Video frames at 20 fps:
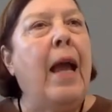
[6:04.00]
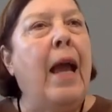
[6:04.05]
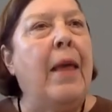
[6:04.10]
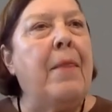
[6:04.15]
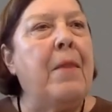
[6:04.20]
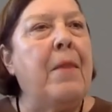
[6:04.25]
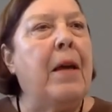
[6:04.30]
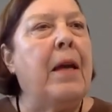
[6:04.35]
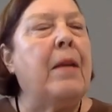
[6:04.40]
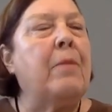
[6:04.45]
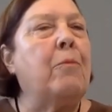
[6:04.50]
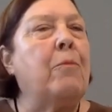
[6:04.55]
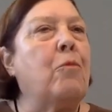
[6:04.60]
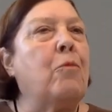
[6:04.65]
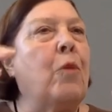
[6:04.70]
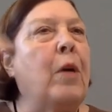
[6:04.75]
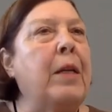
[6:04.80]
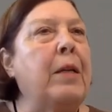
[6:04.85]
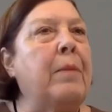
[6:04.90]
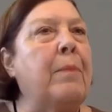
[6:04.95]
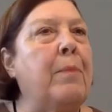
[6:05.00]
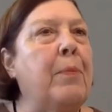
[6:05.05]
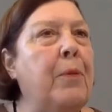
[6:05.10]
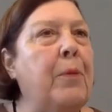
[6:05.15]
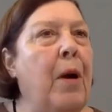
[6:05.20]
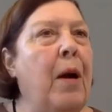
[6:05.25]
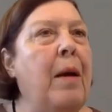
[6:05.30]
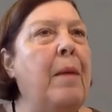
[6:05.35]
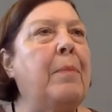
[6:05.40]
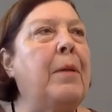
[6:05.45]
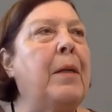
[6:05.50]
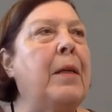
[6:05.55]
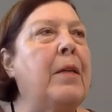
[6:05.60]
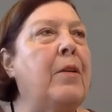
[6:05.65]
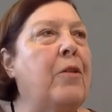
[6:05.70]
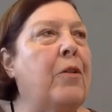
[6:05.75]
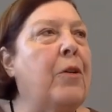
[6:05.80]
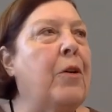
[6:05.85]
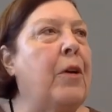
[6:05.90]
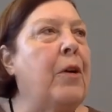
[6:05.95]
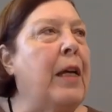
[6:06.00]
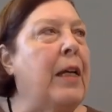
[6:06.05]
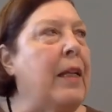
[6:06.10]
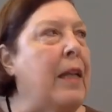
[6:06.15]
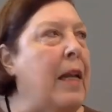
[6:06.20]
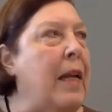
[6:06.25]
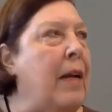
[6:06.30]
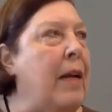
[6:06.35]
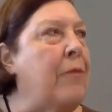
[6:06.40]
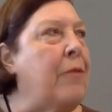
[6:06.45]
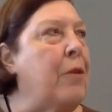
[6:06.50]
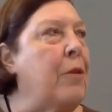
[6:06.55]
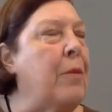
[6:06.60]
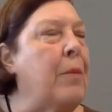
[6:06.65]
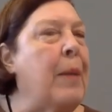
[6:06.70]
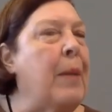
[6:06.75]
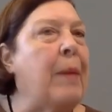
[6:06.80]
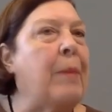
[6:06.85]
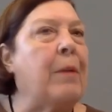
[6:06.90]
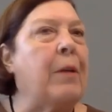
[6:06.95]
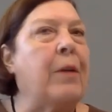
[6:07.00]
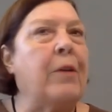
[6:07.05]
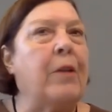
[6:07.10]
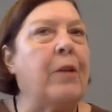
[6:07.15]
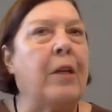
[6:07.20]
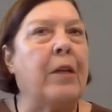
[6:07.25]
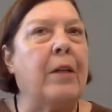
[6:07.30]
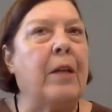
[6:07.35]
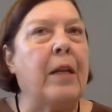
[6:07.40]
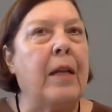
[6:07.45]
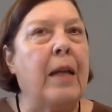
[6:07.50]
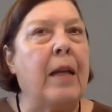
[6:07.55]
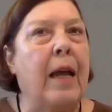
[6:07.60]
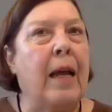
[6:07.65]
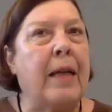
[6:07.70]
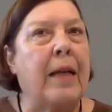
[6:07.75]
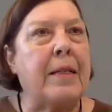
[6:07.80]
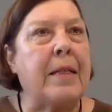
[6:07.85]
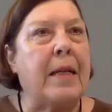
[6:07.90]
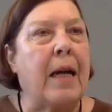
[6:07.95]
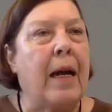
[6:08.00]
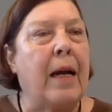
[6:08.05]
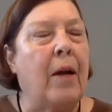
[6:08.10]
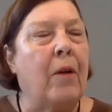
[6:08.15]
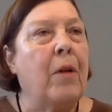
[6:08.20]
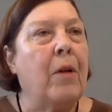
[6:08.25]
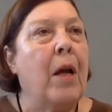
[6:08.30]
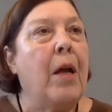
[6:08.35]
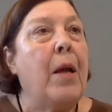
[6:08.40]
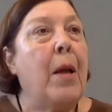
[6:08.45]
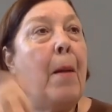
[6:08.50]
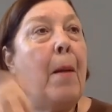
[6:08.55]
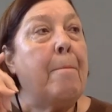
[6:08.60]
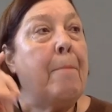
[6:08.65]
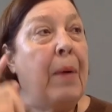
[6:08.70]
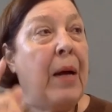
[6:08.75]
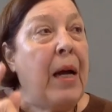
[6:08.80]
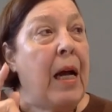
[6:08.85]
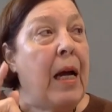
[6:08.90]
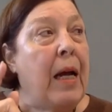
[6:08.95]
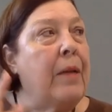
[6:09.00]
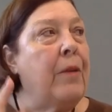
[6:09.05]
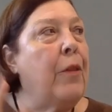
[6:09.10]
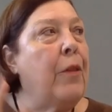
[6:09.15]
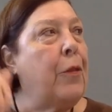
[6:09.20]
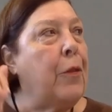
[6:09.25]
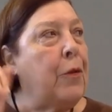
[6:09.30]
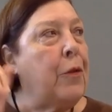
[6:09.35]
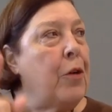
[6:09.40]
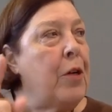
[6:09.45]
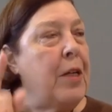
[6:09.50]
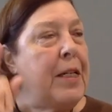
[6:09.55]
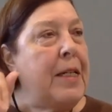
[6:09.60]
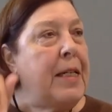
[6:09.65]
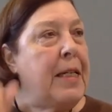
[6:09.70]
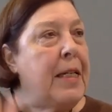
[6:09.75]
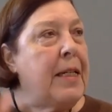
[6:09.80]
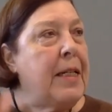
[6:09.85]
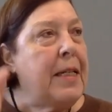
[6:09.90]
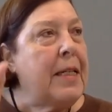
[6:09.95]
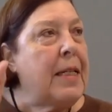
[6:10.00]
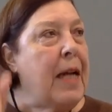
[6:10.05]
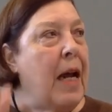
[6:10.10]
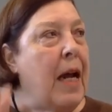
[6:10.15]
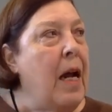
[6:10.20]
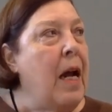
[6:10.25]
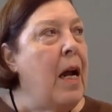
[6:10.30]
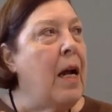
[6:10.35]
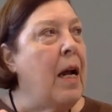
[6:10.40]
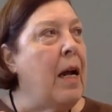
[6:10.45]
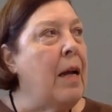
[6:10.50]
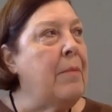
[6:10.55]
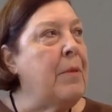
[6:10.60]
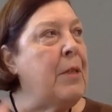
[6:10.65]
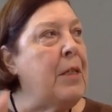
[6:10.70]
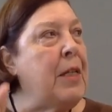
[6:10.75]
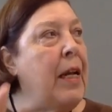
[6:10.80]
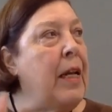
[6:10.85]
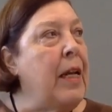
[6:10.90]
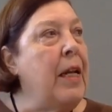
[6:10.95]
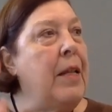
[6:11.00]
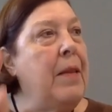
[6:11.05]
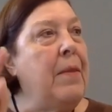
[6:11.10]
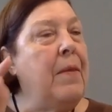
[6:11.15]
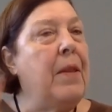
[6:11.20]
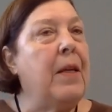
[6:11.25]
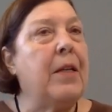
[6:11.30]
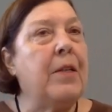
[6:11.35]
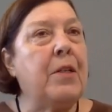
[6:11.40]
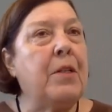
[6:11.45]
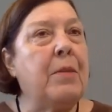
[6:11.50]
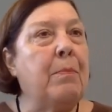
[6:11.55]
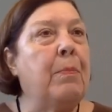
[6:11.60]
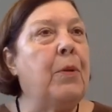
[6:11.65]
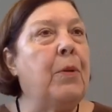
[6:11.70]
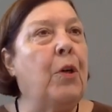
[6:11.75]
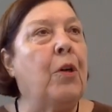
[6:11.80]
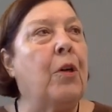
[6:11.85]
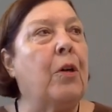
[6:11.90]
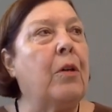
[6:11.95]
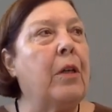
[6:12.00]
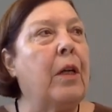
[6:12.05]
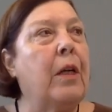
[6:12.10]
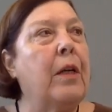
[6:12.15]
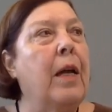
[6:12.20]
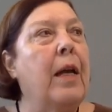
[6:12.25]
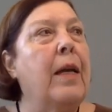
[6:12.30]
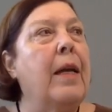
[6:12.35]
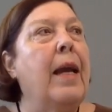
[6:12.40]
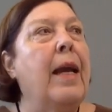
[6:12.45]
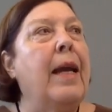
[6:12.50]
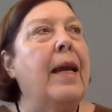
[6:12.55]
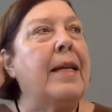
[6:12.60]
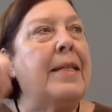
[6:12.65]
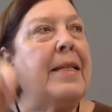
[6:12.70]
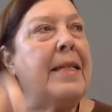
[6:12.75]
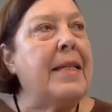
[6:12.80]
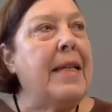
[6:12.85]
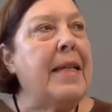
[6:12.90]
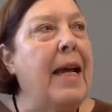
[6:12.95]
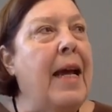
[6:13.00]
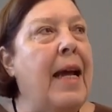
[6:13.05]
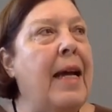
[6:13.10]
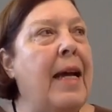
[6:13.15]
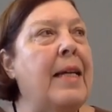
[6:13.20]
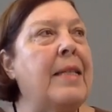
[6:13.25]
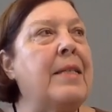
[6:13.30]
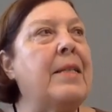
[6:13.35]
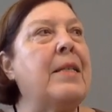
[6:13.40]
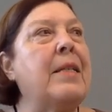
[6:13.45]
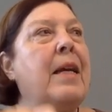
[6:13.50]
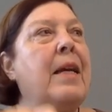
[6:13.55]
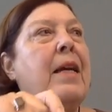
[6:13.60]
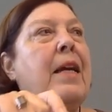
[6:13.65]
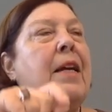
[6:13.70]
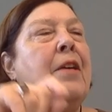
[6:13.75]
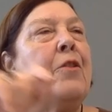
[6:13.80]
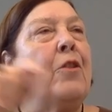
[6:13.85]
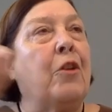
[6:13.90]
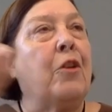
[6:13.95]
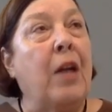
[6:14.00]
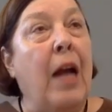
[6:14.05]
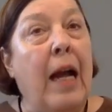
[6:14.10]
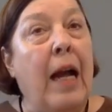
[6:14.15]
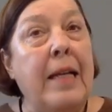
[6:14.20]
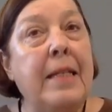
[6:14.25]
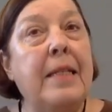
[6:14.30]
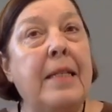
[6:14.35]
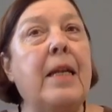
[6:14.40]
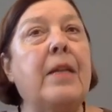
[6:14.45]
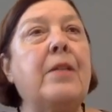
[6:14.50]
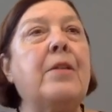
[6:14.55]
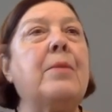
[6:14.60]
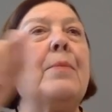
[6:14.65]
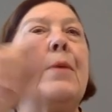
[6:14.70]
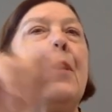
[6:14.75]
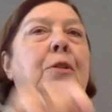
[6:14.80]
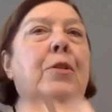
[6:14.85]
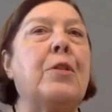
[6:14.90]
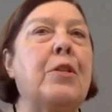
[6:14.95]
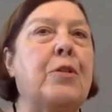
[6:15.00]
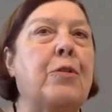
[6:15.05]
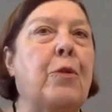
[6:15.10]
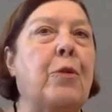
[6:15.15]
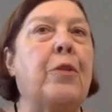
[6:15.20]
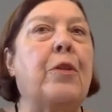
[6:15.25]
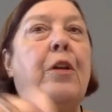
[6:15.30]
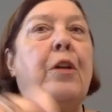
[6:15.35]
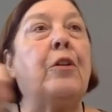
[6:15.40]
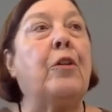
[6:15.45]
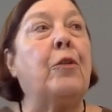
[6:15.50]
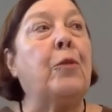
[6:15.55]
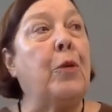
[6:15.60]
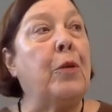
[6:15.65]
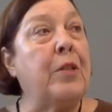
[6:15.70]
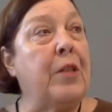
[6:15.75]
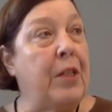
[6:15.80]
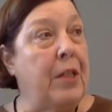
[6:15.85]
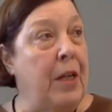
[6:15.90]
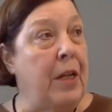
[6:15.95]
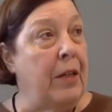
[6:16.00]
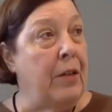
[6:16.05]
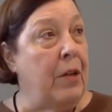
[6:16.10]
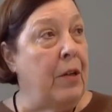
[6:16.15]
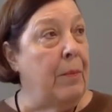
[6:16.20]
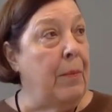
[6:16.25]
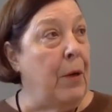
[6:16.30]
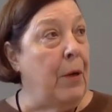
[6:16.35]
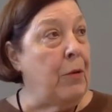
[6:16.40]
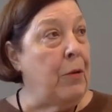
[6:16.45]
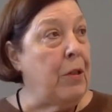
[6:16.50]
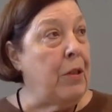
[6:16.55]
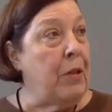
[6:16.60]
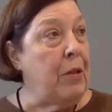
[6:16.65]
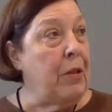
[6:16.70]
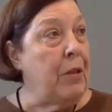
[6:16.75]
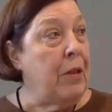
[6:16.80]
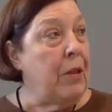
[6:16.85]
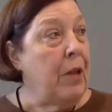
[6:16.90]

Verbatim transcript: and then written probably during and after the Babylonian exile. But 36 times in this book, it says either God said to Moses or the Lord said to Moses.